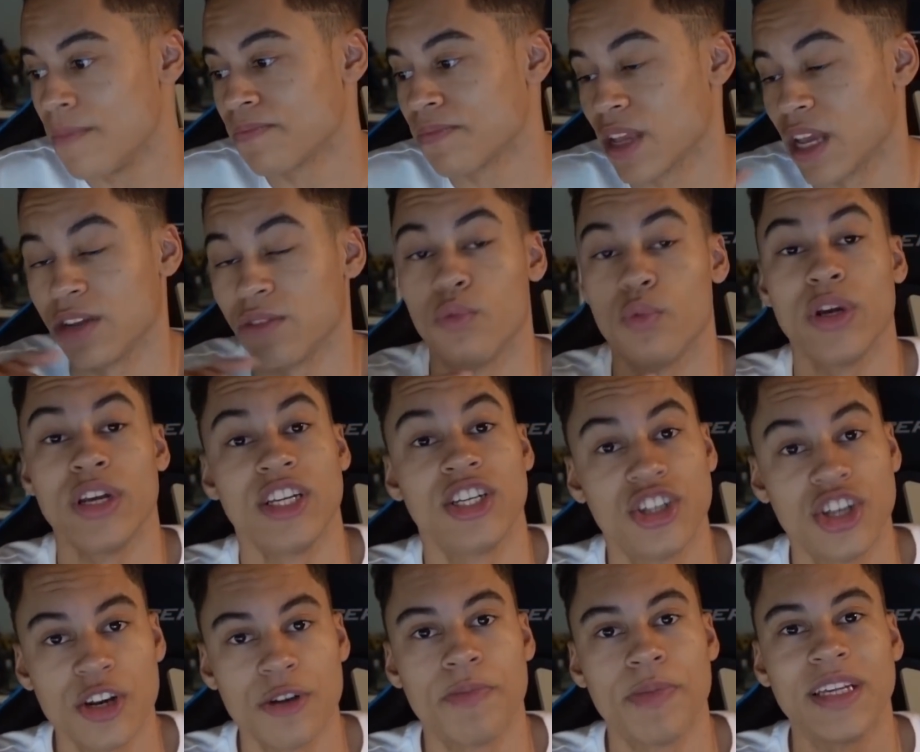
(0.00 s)
and we
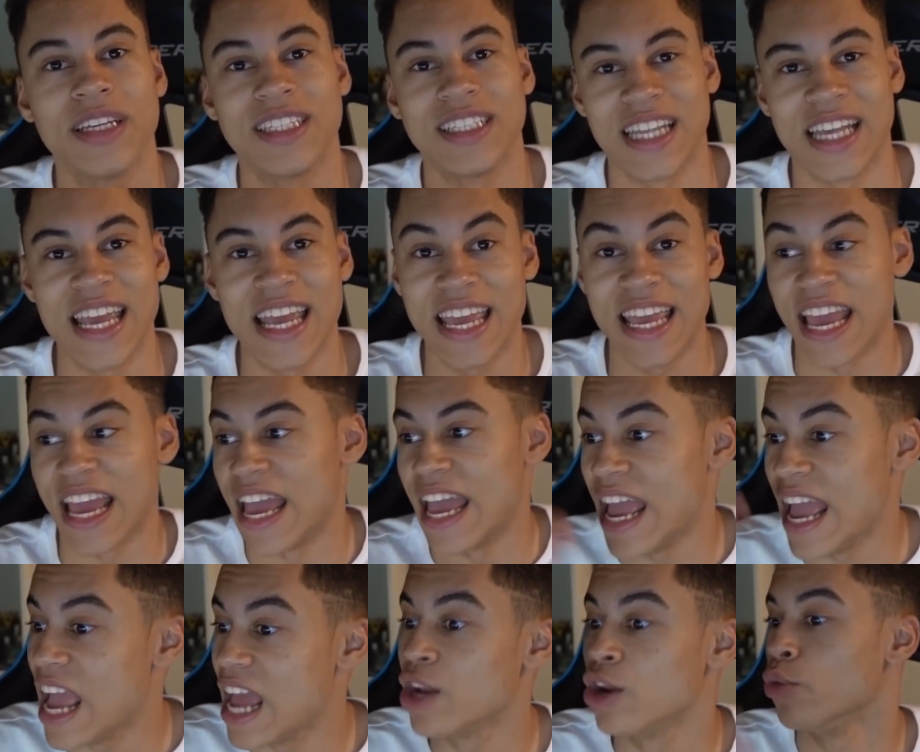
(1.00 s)
should be seeing it
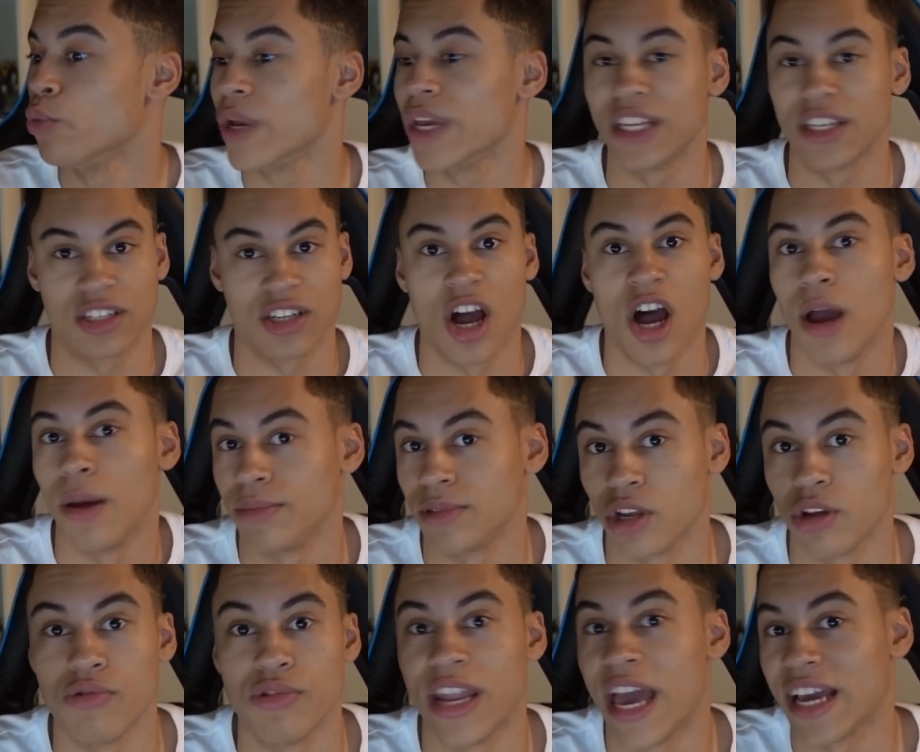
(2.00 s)
in a week's time. So
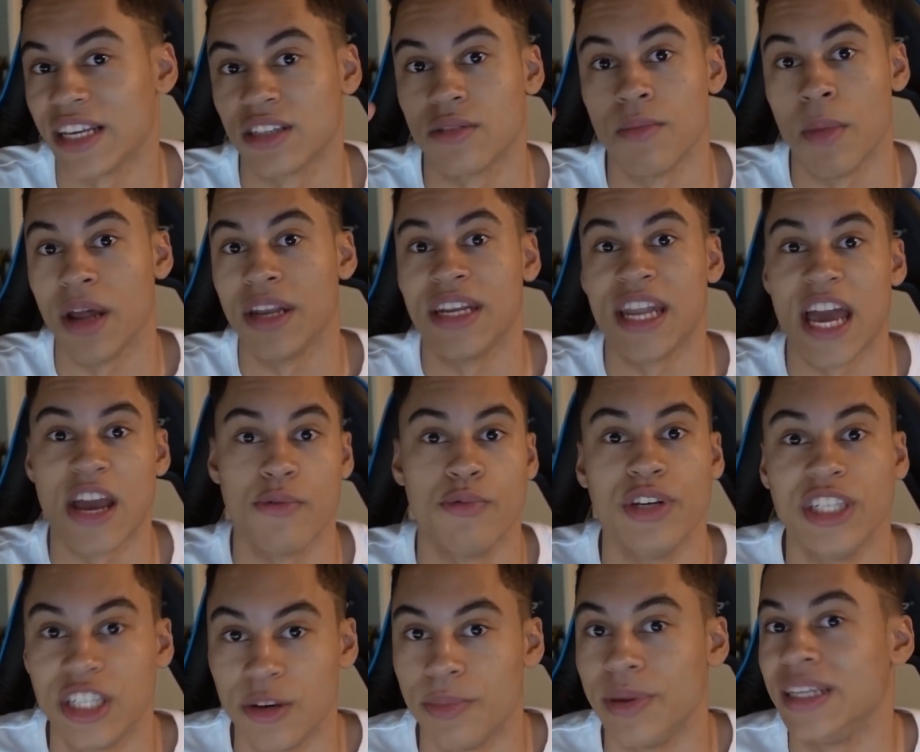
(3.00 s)
next Monday we
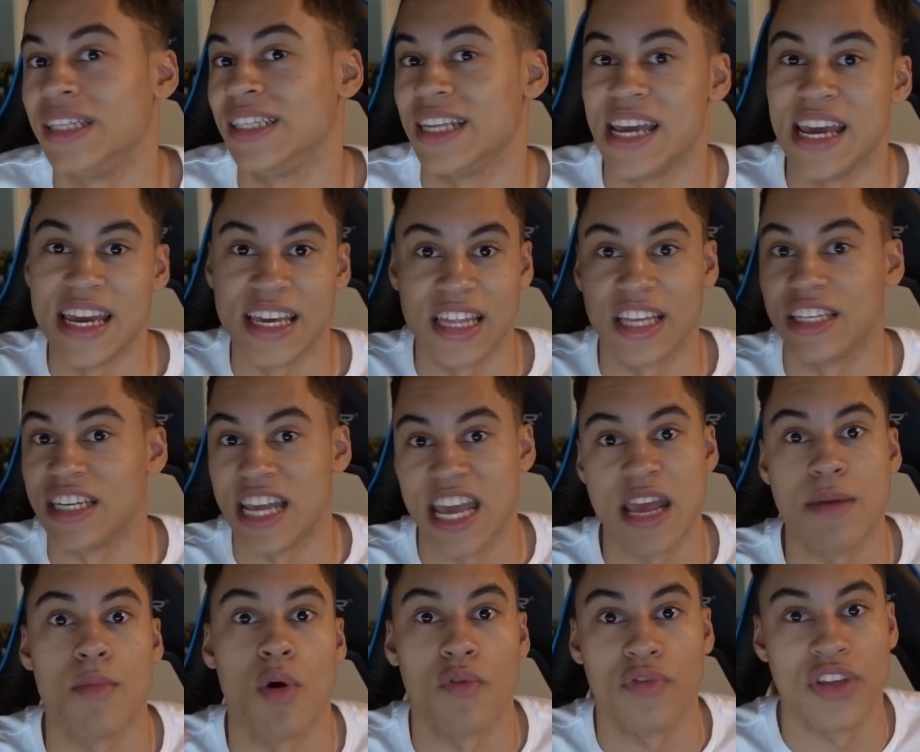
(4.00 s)
should be seeing the
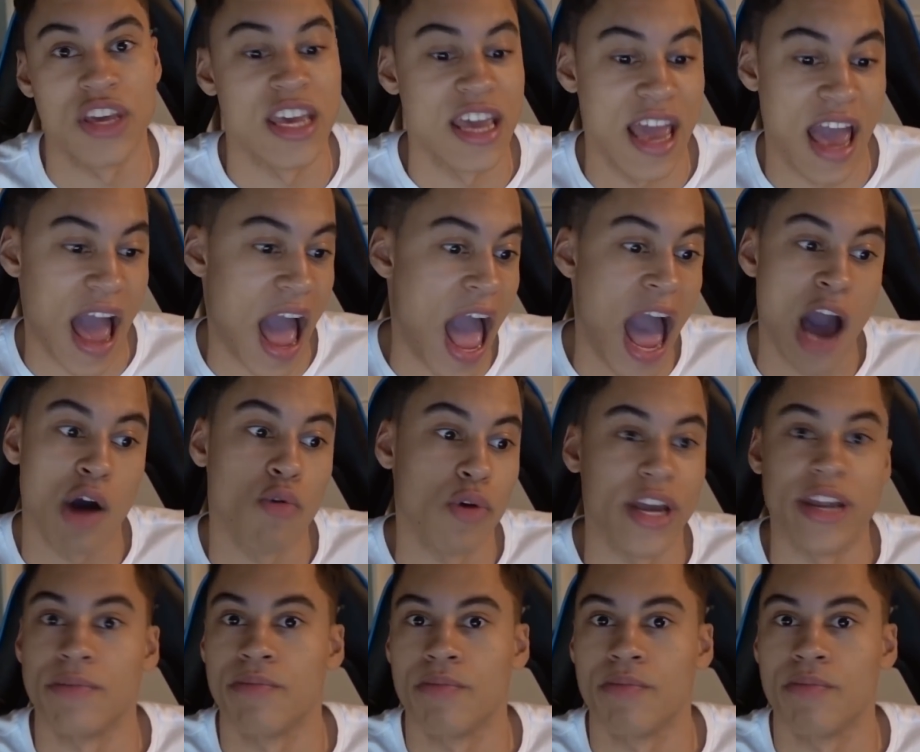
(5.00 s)
Team of the Year out in